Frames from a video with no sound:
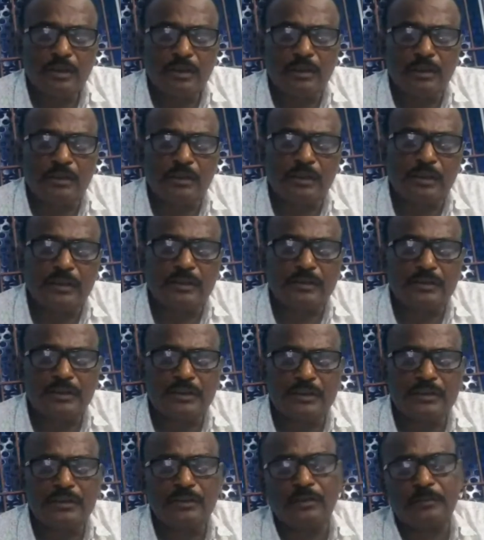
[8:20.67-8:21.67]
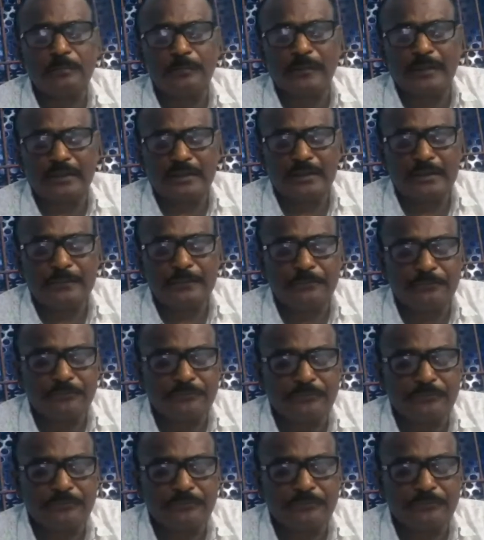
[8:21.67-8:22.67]
in her belly.
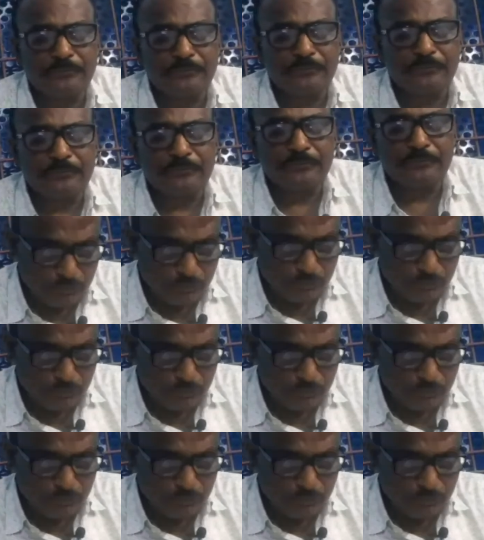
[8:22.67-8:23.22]
So